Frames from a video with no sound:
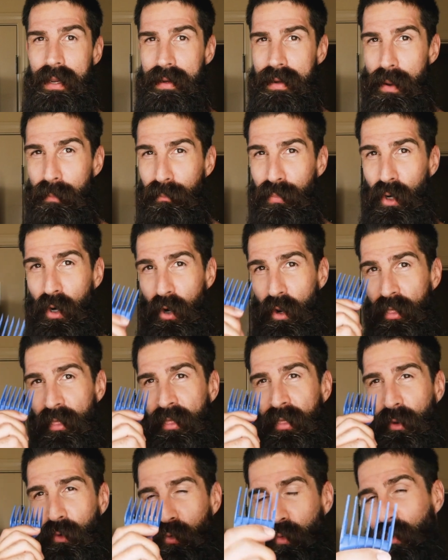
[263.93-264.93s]
number
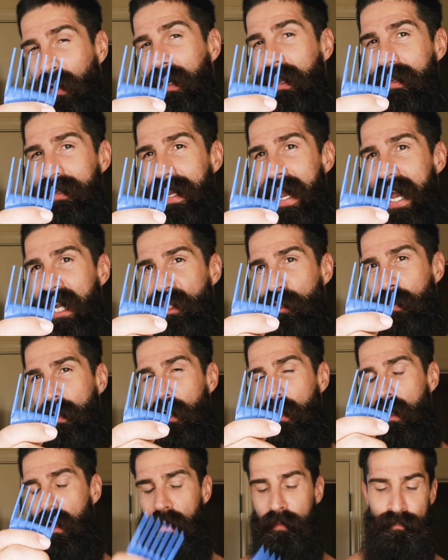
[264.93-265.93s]
three attachment
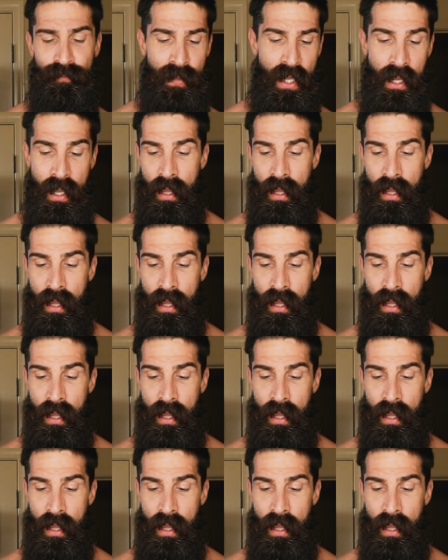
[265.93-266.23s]
on.